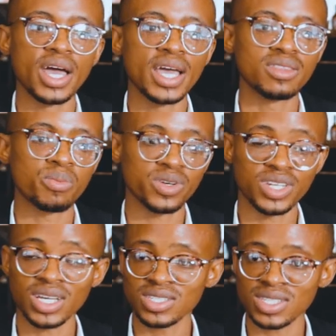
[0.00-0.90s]
and the
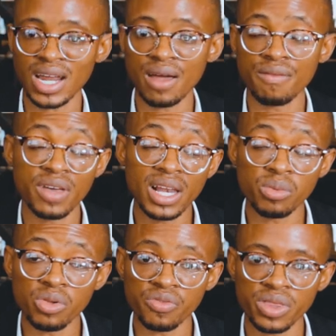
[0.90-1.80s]
protections that are
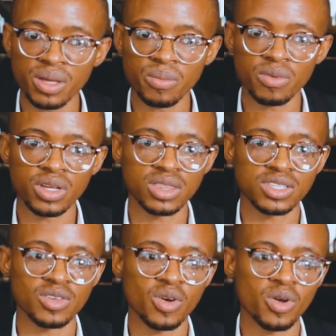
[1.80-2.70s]
available for them in
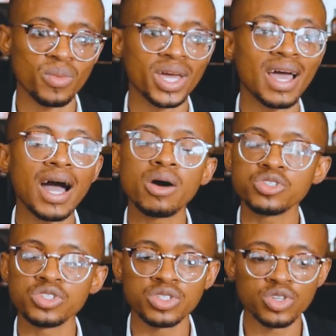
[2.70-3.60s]
this economy, and how
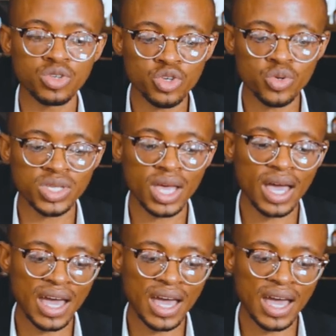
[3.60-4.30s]
to use